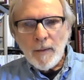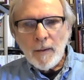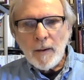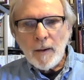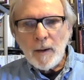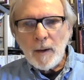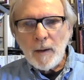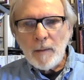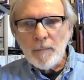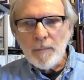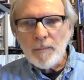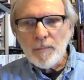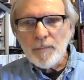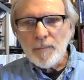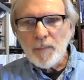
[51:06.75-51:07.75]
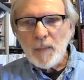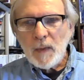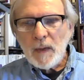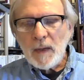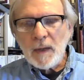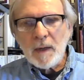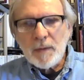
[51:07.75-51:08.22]
Um,
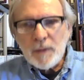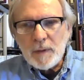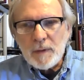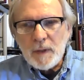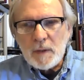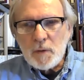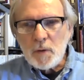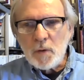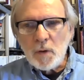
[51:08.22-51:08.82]
and I think that's a